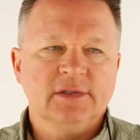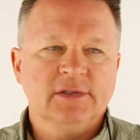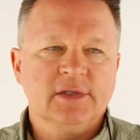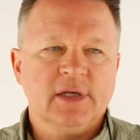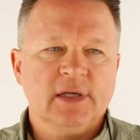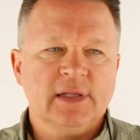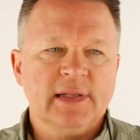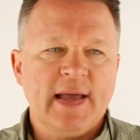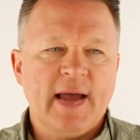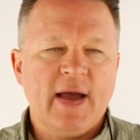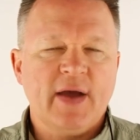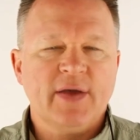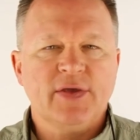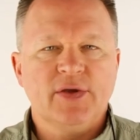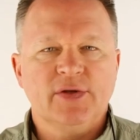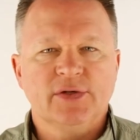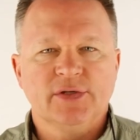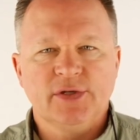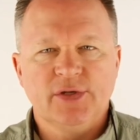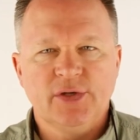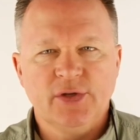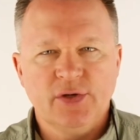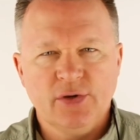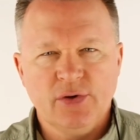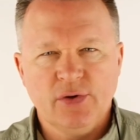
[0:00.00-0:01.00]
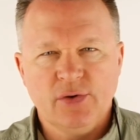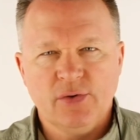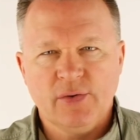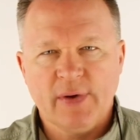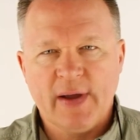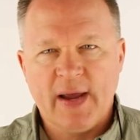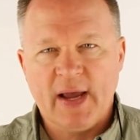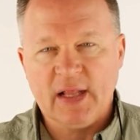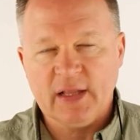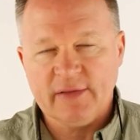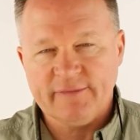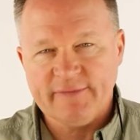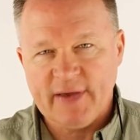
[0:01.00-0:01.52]
allow you to do
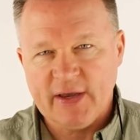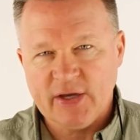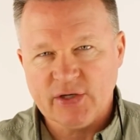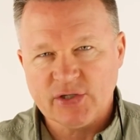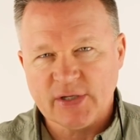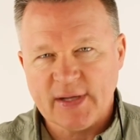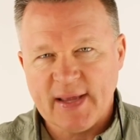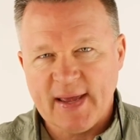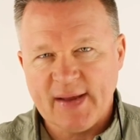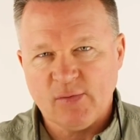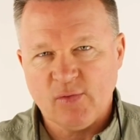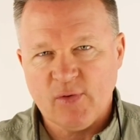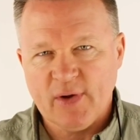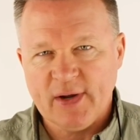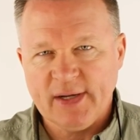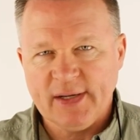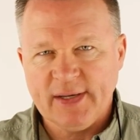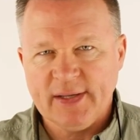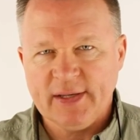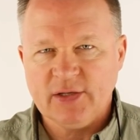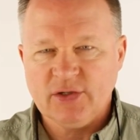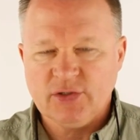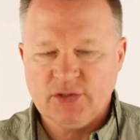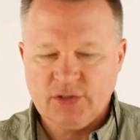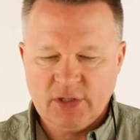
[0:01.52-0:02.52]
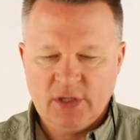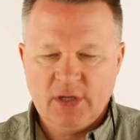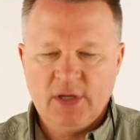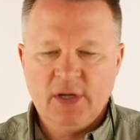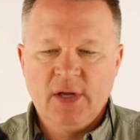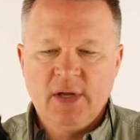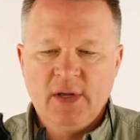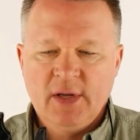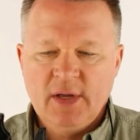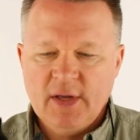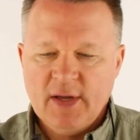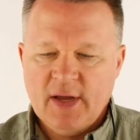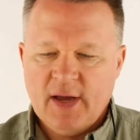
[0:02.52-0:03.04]
elevation and windage.
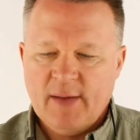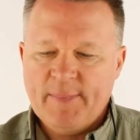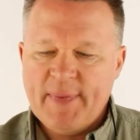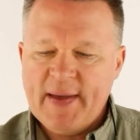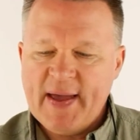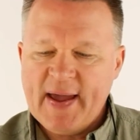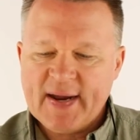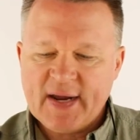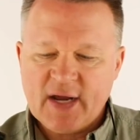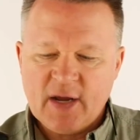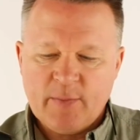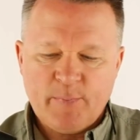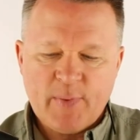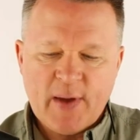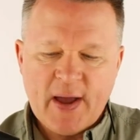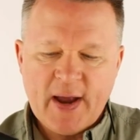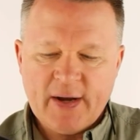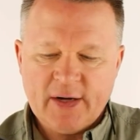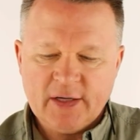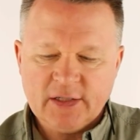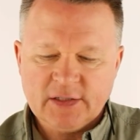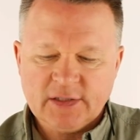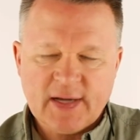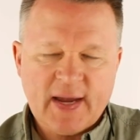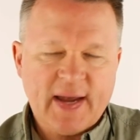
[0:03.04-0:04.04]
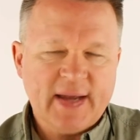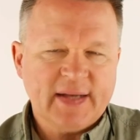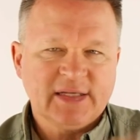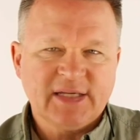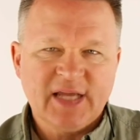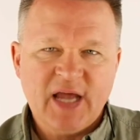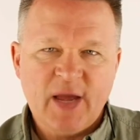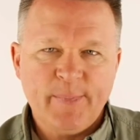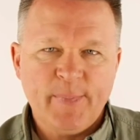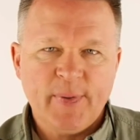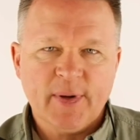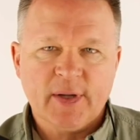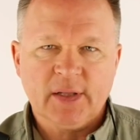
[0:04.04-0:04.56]
A backup iron sight
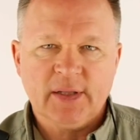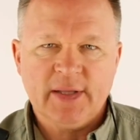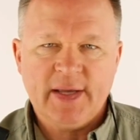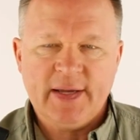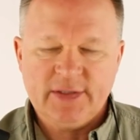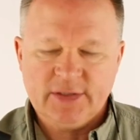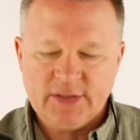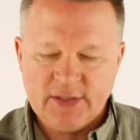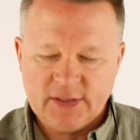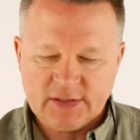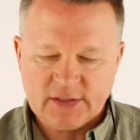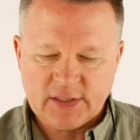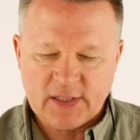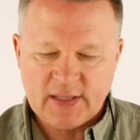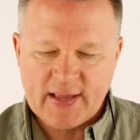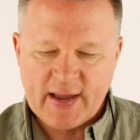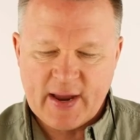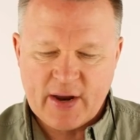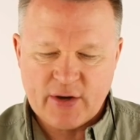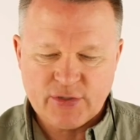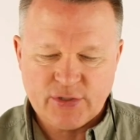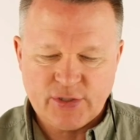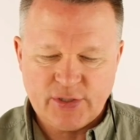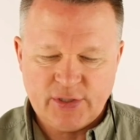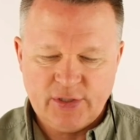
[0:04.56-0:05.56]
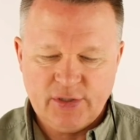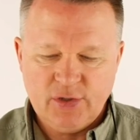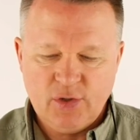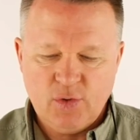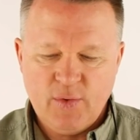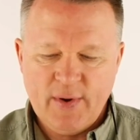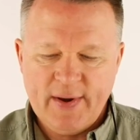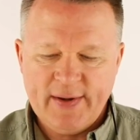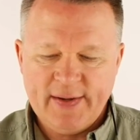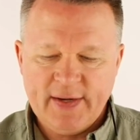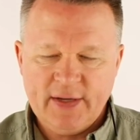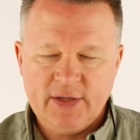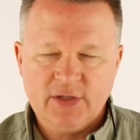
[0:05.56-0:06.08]
typically just allows you to do
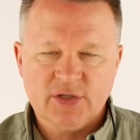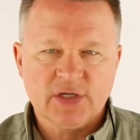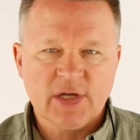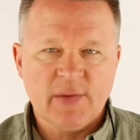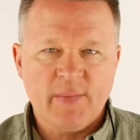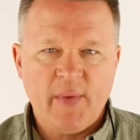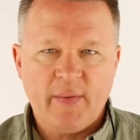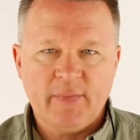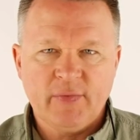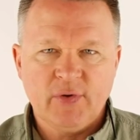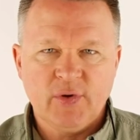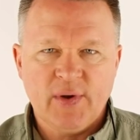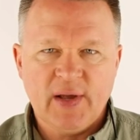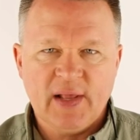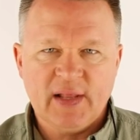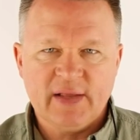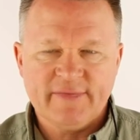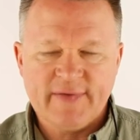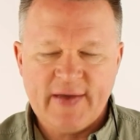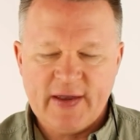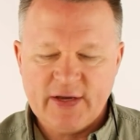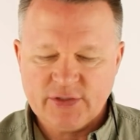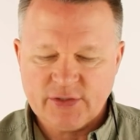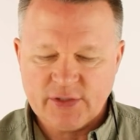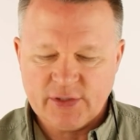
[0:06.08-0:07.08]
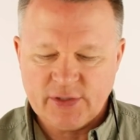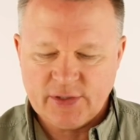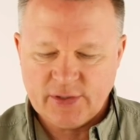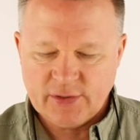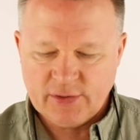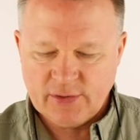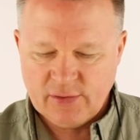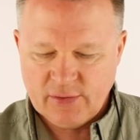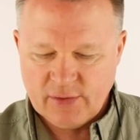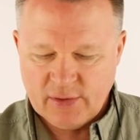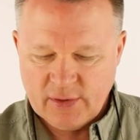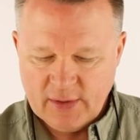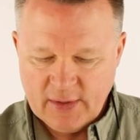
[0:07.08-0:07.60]
windage. Some of them do elevation
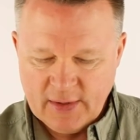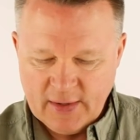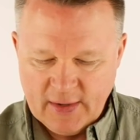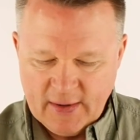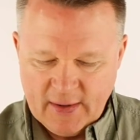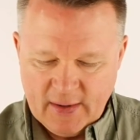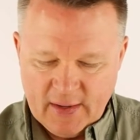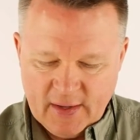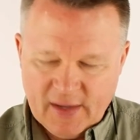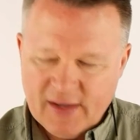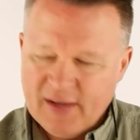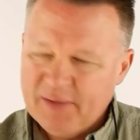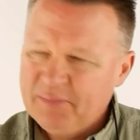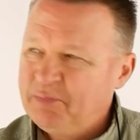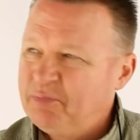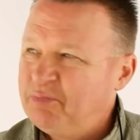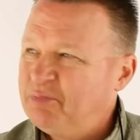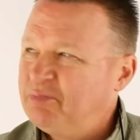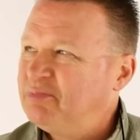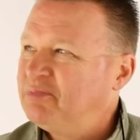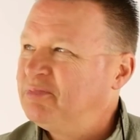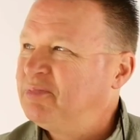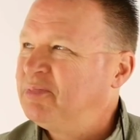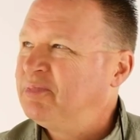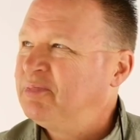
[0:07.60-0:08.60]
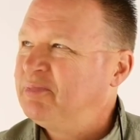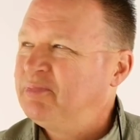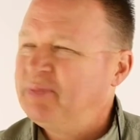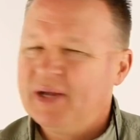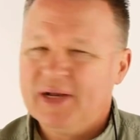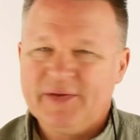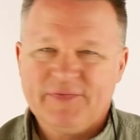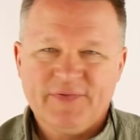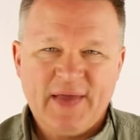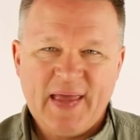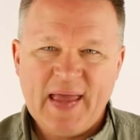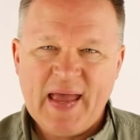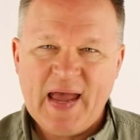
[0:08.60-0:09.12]
too. But
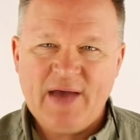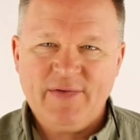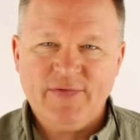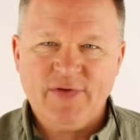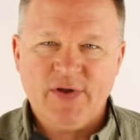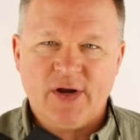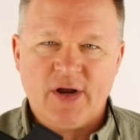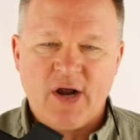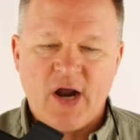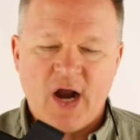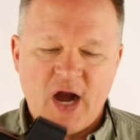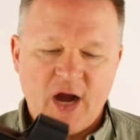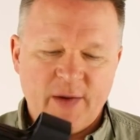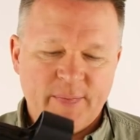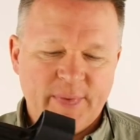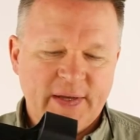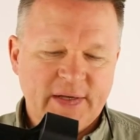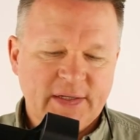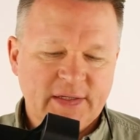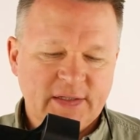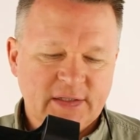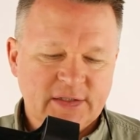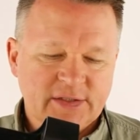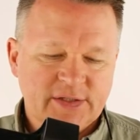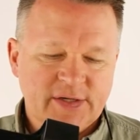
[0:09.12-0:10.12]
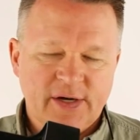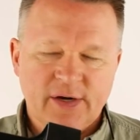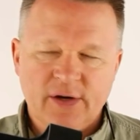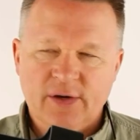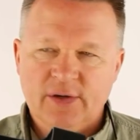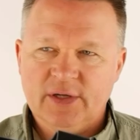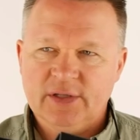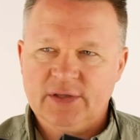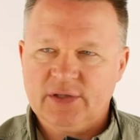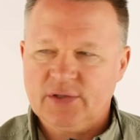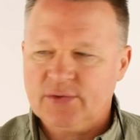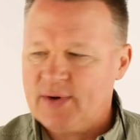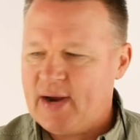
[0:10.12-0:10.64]
if you have your carbine zeroed
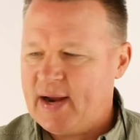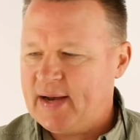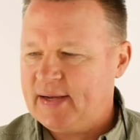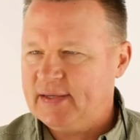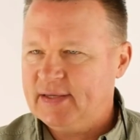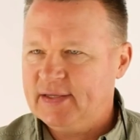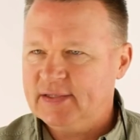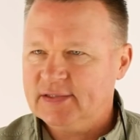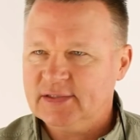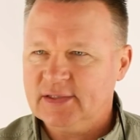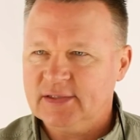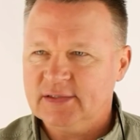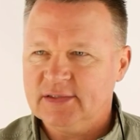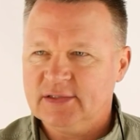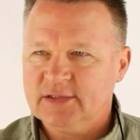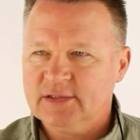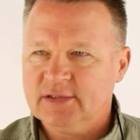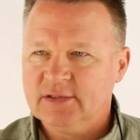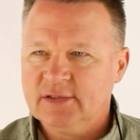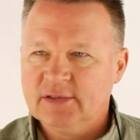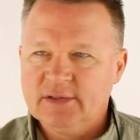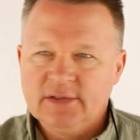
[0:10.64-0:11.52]
at the right distance,